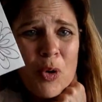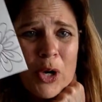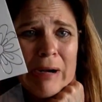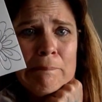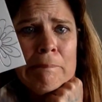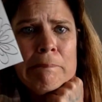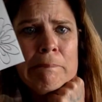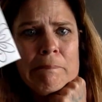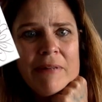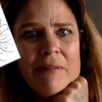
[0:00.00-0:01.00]
for.
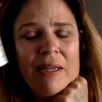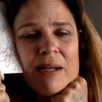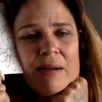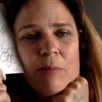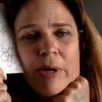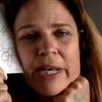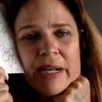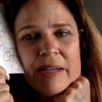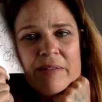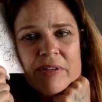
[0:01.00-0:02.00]
Why
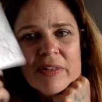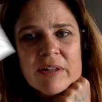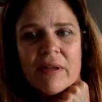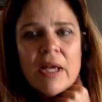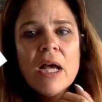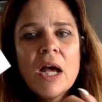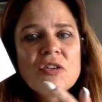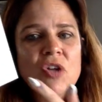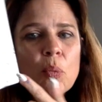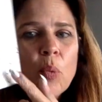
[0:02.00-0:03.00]
did I even do this?
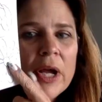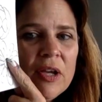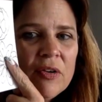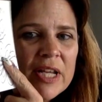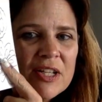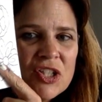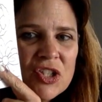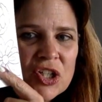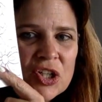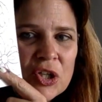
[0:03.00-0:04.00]
So what you need to
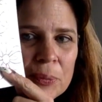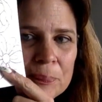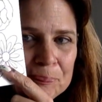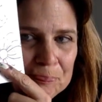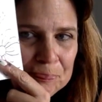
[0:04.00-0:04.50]
do,